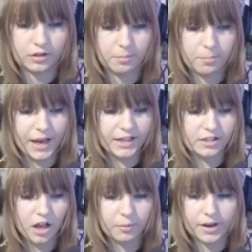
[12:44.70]
Mike
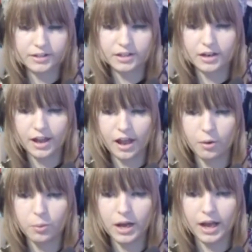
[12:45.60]
Star works in an
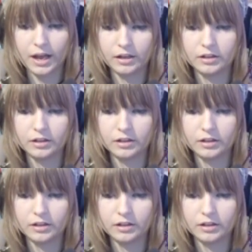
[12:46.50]
hour.